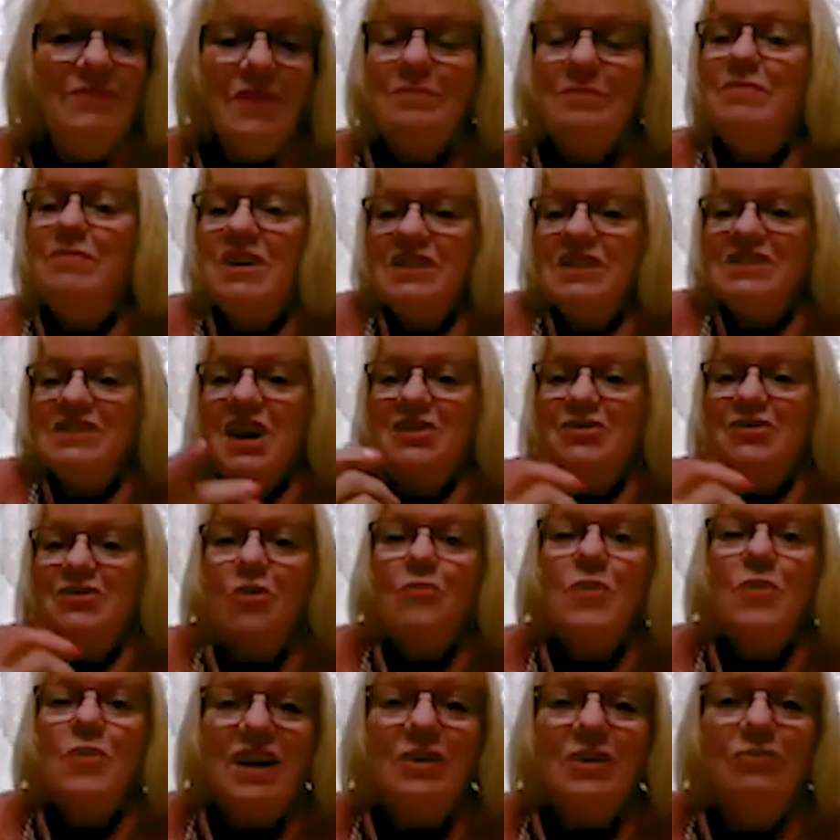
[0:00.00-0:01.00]
Because I know
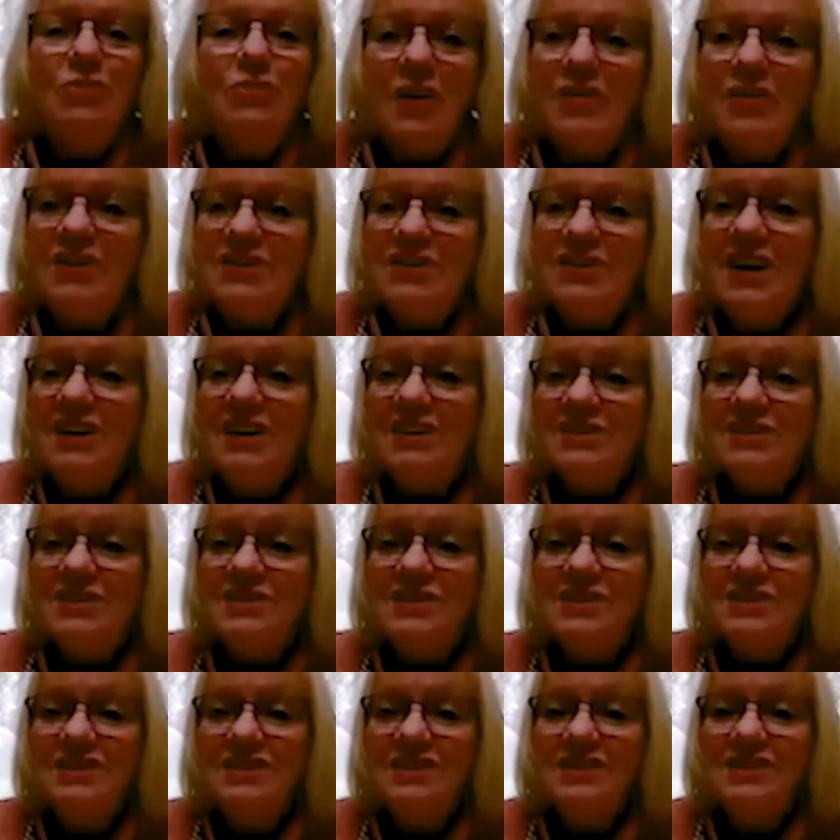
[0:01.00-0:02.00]
we can run the
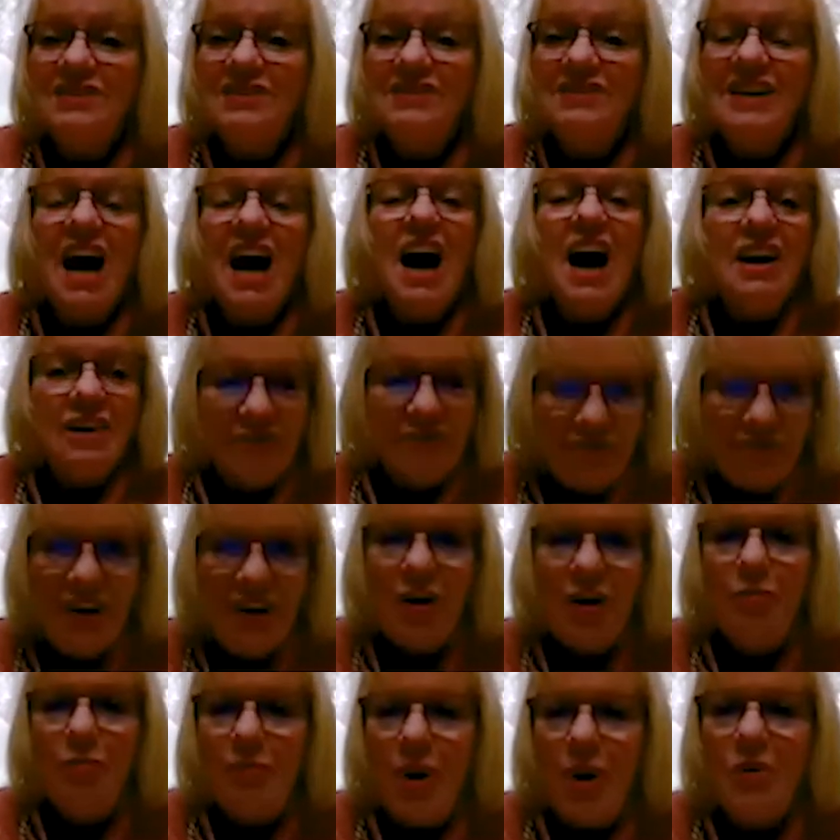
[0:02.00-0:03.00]
test on a
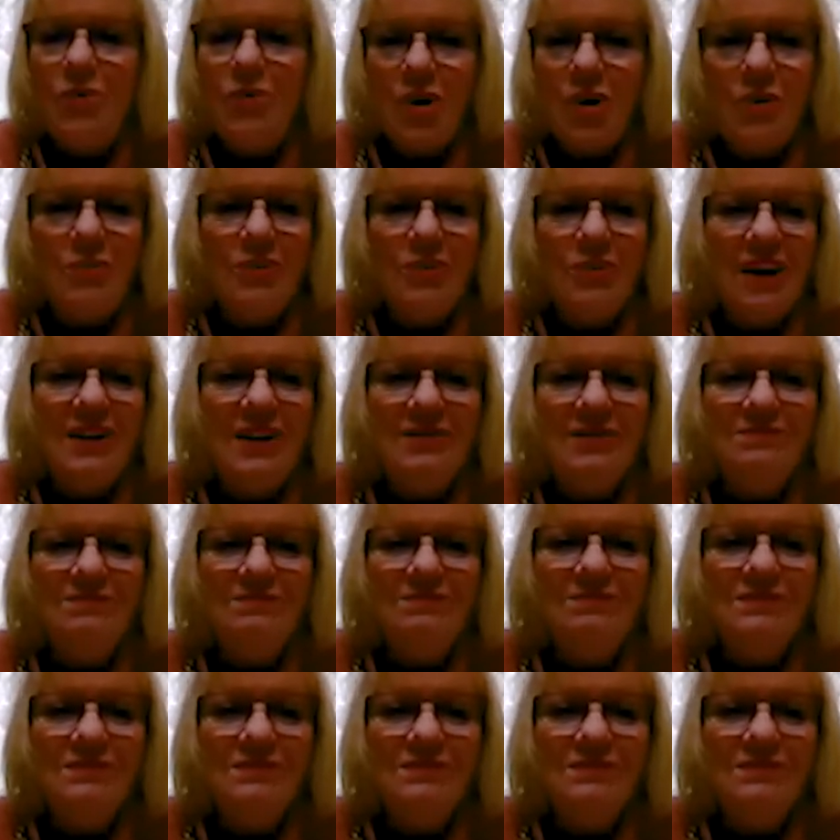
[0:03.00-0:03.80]
finger poke only.